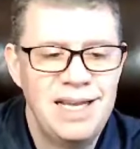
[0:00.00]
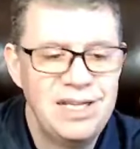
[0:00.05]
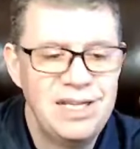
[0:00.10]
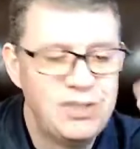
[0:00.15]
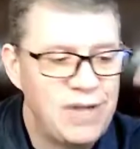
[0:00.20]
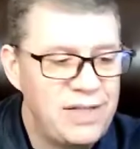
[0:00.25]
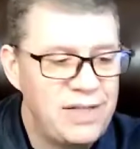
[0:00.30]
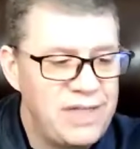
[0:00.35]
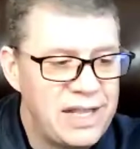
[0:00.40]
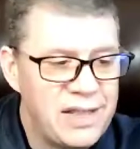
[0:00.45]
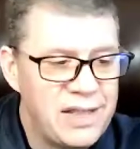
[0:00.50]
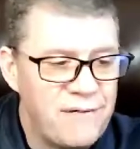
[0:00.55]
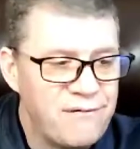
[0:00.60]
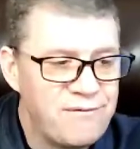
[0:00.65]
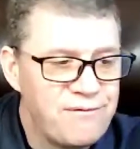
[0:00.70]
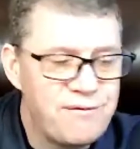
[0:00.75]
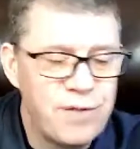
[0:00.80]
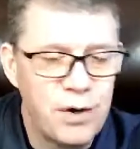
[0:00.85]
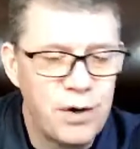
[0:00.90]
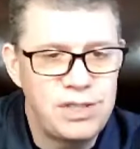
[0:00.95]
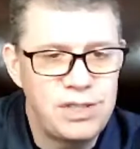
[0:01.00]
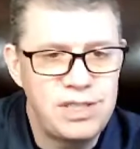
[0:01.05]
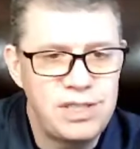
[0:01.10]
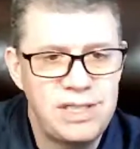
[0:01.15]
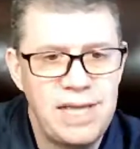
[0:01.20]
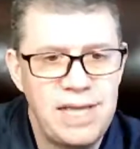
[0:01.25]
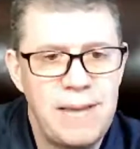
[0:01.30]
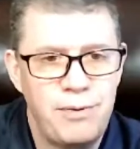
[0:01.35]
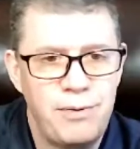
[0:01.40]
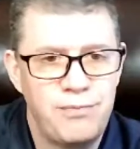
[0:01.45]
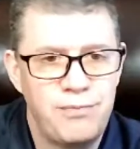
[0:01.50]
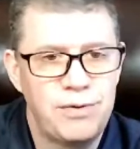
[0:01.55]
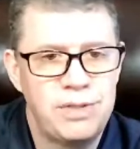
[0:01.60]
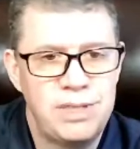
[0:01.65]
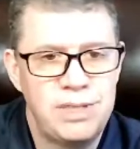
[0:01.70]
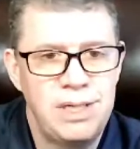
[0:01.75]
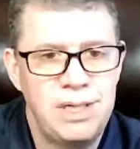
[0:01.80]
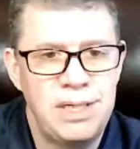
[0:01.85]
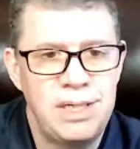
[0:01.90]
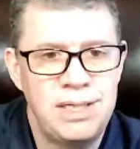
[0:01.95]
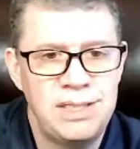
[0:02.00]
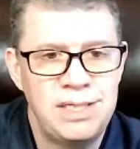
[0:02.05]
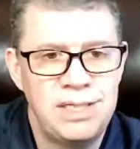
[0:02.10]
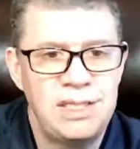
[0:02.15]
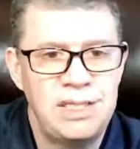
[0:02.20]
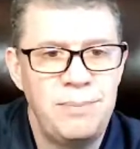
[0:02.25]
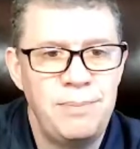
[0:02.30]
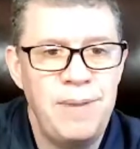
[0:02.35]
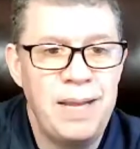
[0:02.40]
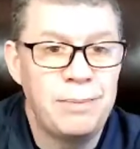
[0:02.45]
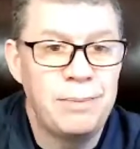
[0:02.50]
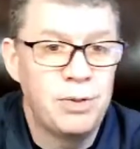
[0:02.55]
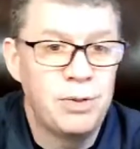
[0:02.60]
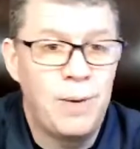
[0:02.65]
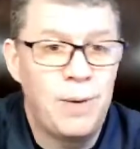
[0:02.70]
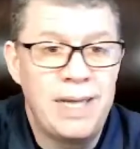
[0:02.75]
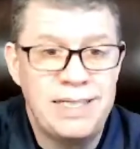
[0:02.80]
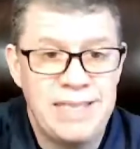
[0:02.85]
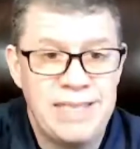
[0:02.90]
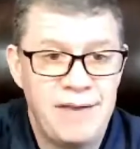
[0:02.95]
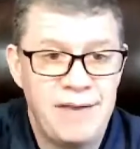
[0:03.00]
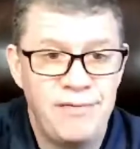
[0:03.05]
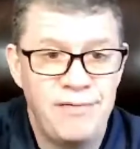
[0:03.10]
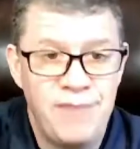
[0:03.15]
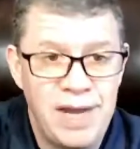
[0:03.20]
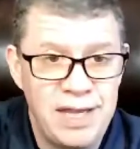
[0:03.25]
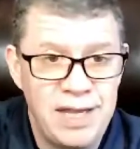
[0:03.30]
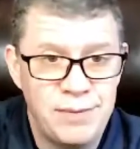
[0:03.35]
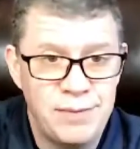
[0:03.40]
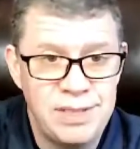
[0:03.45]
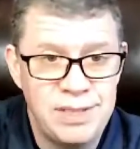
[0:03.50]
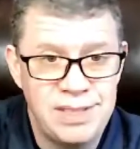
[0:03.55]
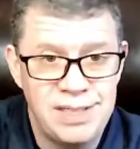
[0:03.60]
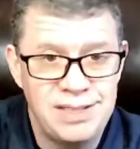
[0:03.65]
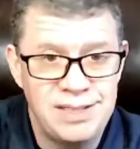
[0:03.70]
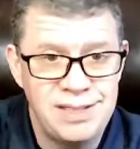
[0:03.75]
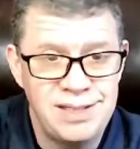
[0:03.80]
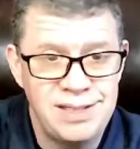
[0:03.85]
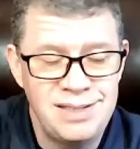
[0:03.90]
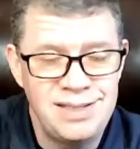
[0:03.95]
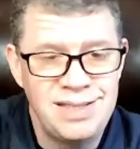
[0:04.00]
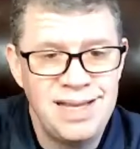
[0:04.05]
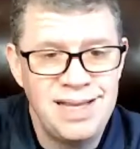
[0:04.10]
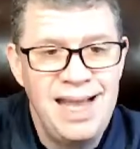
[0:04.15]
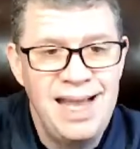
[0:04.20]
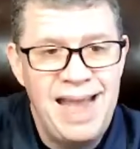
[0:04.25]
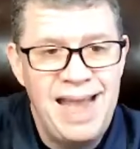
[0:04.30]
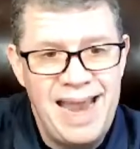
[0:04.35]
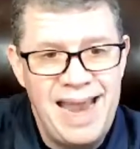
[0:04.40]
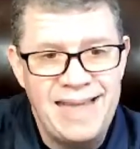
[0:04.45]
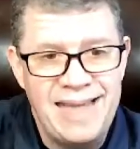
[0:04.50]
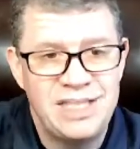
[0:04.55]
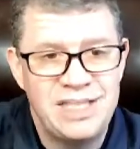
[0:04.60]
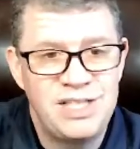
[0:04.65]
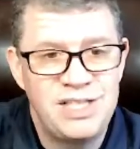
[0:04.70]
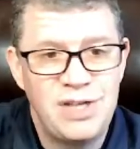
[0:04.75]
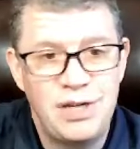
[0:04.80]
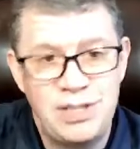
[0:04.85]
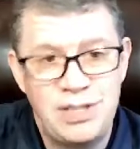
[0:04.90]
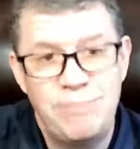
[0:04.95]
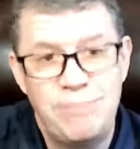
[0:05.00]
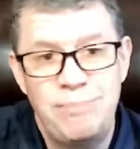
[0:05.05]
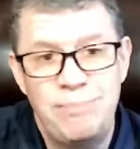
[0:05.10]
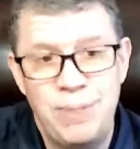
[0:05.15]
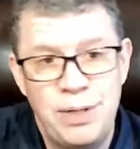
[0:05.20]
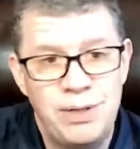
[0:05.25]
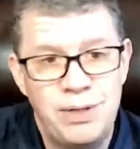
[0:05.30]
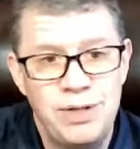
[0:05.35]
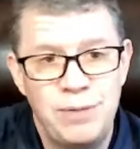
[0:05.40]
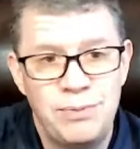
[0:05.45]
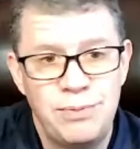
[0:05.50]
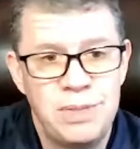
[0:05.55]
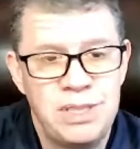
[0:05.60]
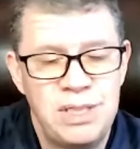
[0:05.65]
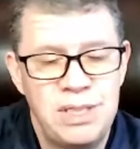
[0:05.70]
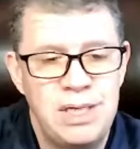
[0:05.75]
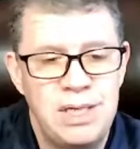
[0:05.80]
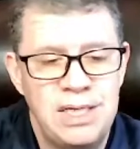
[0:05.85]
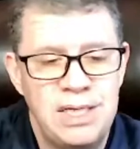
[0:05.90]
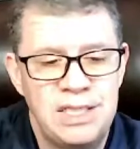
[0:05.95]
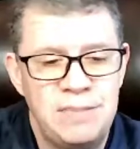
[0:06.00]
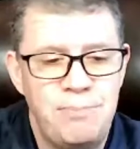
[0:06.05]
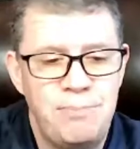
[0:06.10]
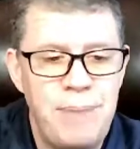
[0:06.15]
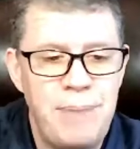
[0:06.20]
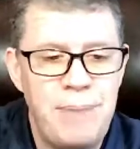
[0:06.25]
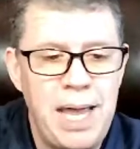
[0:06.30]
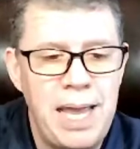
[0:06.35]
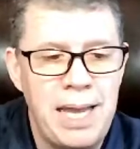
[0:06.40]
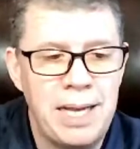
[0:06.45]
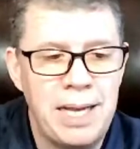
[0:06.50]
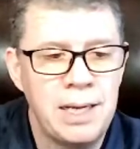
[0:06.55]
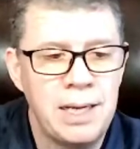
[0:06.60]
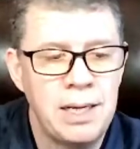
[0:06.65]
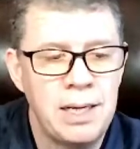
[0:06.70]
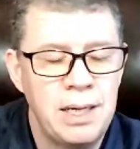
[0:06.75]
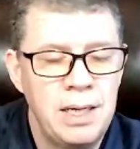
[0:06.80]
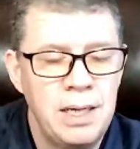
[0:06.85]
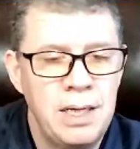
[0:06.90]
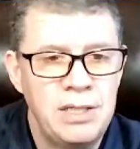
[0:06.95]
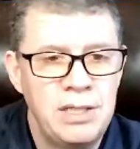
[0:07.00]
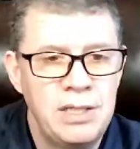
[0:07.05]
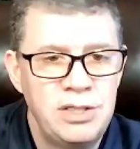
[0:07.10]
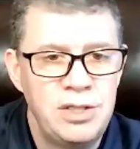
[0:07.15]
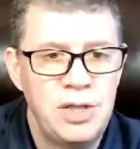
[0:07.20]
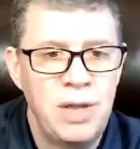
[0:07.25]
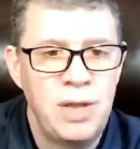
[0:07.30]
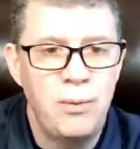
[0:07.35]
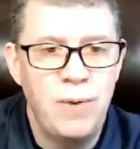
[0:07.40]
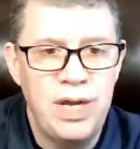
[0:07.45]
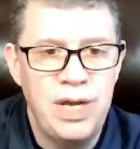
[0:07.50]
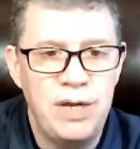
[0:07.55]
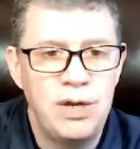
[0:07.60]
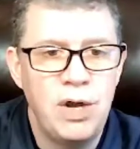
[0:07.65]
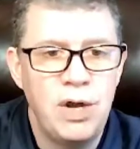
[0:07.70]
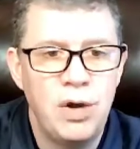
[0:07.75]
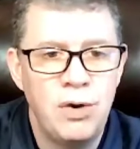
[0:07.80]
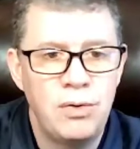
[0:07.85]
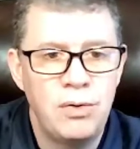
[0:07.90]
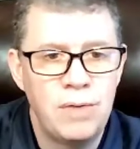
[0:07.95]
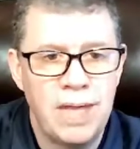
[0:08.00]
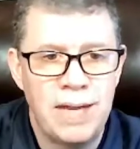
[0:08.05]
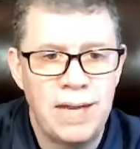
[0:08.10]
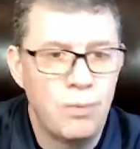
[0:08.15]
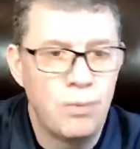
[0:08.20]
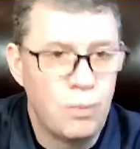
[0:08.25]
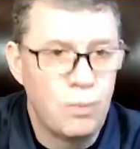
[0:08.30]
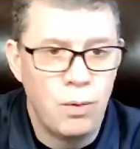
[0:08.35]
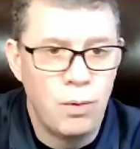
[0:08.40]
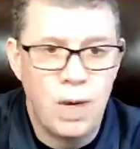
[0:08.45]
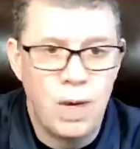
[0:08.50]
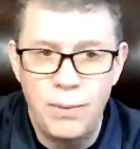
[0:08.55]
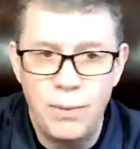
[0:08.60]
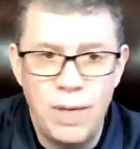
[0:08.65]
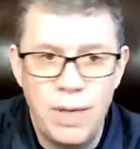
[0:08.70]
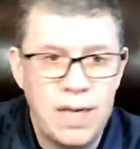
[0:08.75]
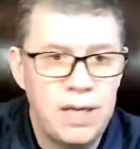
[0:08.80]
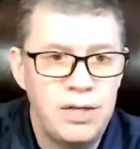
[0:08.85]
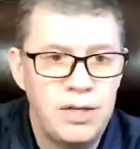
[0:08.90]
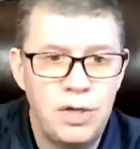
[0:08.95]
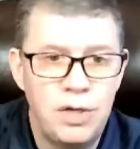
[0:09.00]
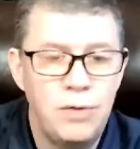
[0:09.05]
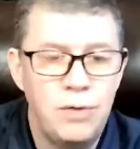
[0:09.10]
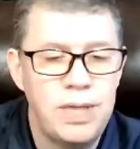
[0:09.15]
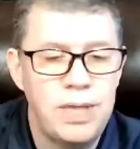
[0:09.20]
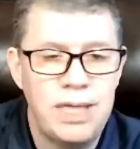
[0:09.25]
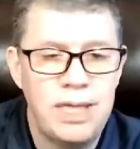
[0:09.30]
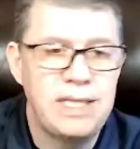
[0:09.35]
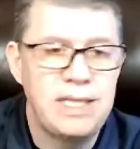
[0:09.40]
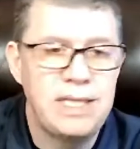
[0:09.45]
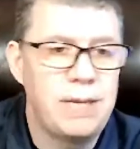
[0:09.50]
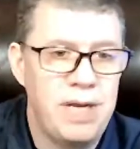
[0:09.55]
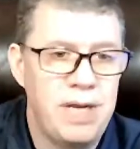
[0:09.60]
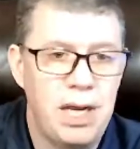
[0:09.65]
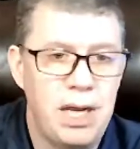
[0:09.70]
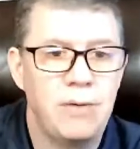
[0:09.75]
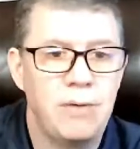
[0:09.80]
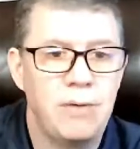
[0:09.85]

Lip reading: So I think the first step of resilience is to be able to identify the resistance and to start to build the resilience bank so that we know, like, what are we going to do when they tell me no?